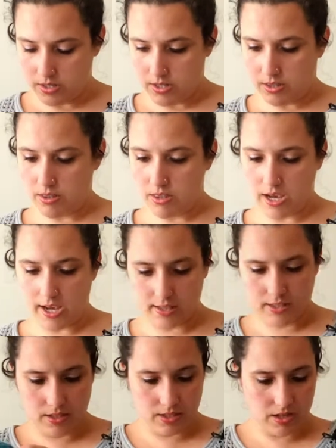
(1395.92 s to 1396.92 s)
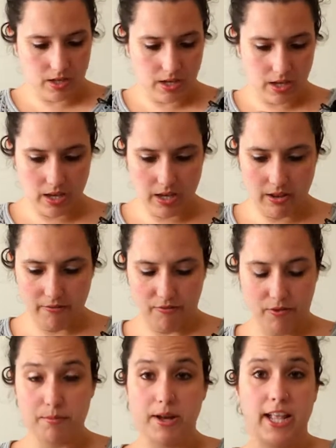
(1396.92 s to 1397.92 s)
That's it
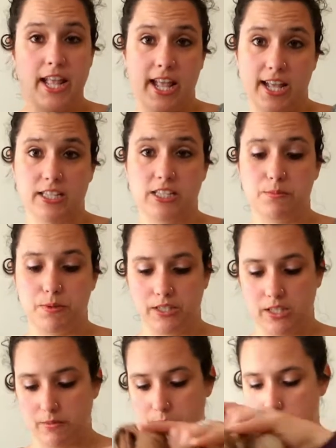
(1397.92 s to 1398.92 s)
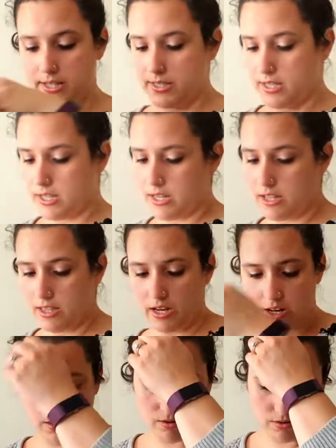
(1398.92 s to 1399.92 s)
for my hand spun in the basket. And then
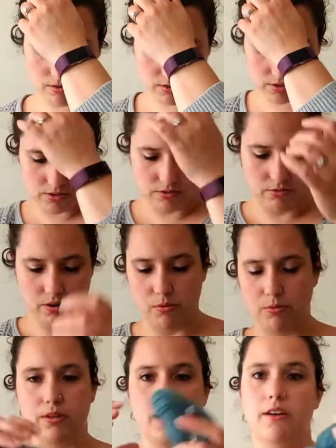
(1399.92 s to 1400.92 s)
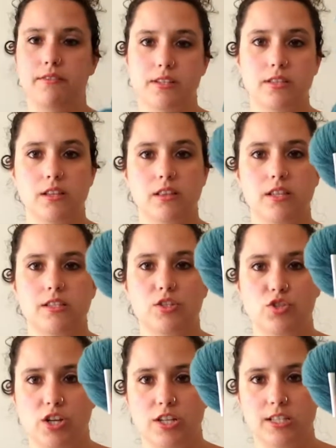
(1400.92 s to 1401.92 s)
I also, oh well, obviously, this is
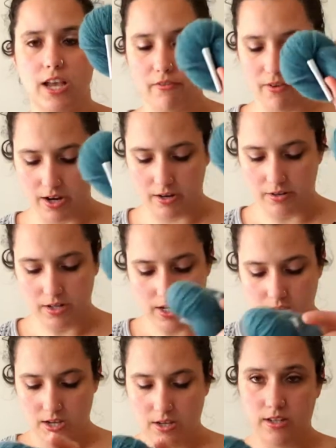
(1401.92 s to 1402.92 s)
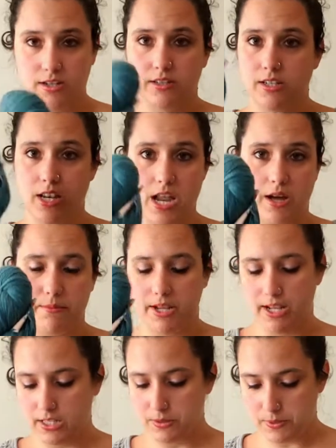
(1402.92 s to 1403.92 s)
Jade Sapphire, not my
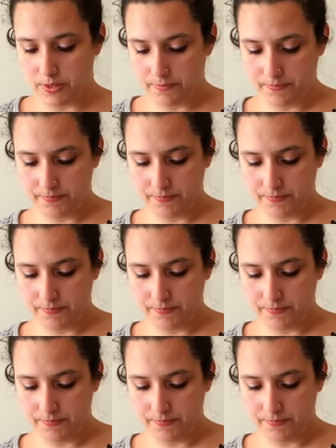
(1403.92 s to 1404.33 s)
hand spun.